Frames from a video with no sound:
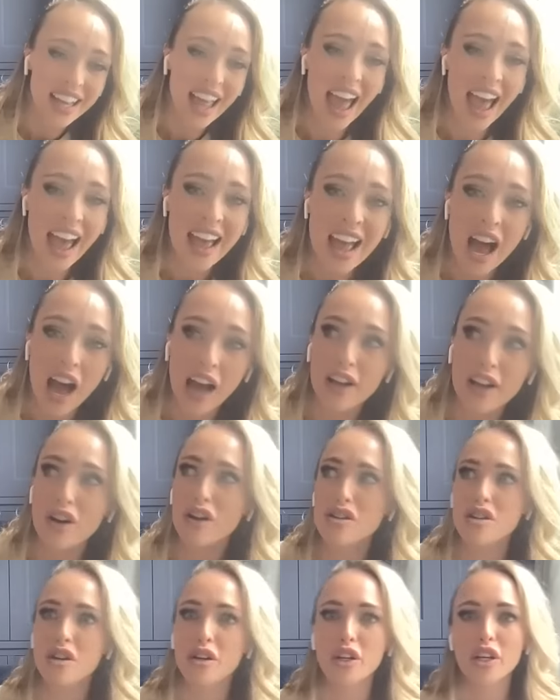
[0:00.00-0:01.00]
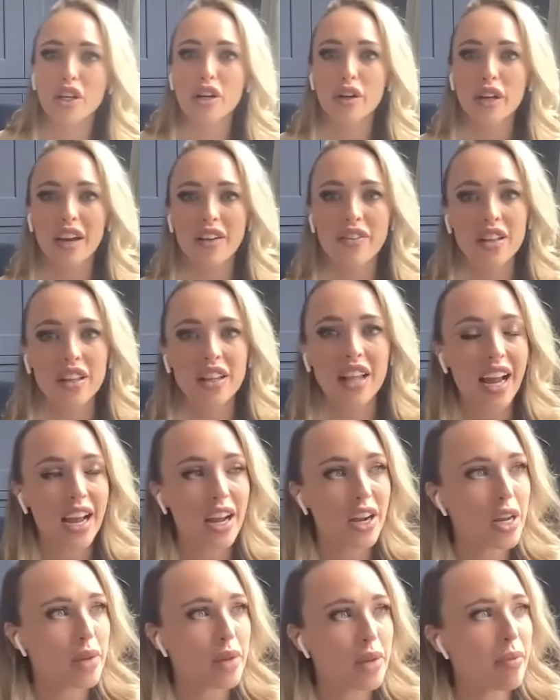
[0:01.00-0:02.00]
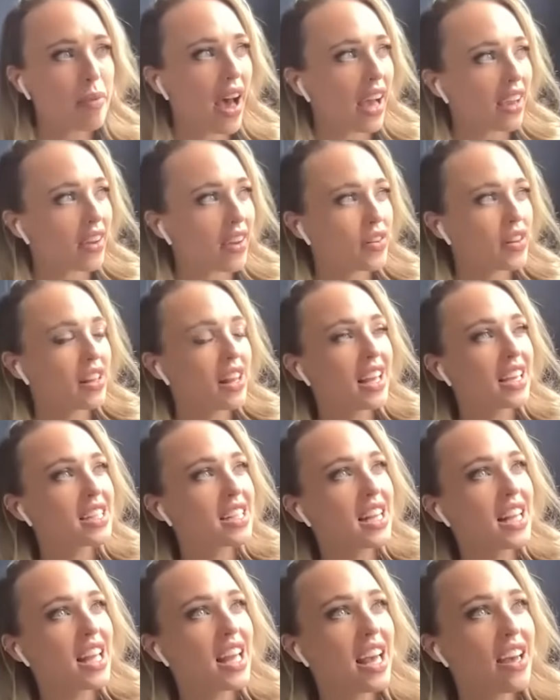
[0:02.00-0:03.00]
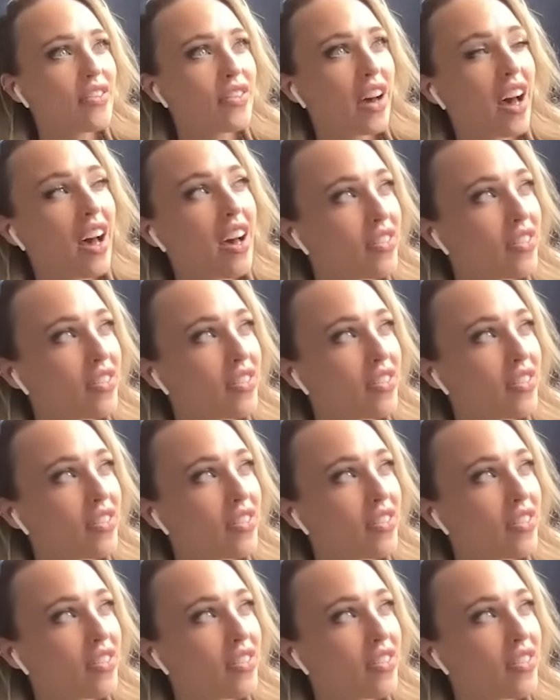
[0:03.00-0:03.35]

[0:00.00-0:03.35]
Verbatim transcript: yeah, and also you know you have to lie on your back with your legs in the air for